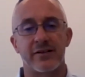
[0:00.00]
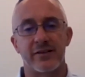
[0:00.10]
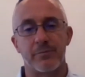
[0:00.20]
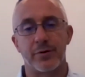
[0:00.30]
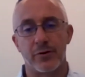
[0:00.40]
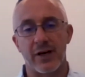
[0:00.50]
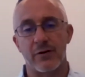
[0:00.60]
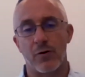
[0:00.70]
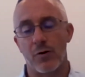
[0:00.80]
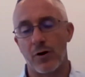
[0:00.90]
It's simple
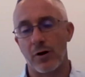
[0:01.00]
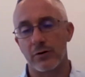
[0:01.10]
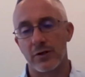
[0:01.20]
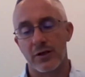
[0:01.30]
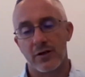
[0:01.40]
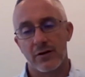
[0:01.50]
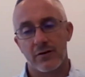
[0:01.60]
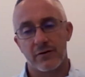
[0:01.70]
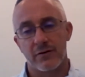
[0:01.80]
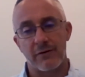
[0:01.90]
that all
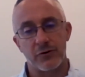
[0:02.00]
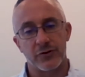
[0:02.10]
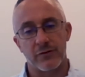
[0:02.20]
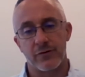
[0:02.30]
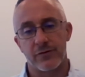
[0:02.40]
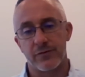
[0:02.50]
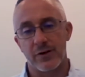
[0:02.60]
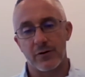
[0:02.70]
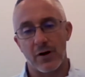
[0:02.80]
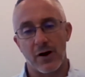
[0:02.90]
levels of,
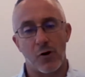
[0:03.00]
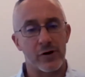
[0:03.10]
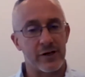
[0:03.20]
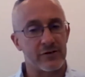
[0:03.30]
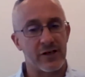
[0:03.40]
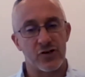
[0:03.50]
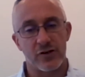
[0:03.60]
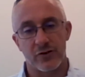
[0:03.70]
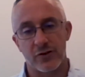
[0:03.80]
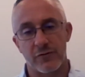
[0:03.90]
our
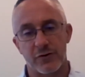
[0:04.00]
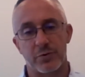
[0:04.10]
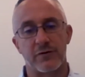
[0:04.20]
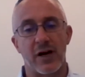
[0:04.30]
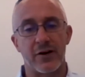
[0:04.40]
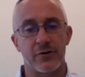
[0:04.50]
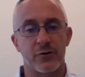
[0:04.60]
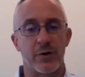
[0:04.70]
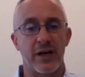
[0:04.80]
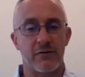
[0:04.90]
organization of service
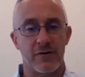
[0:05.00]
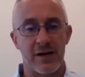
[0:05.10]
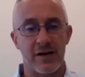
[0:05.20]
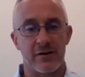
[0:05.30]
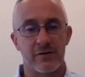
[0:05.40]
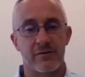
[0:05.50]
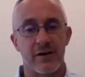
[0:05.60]
providers, when you read it,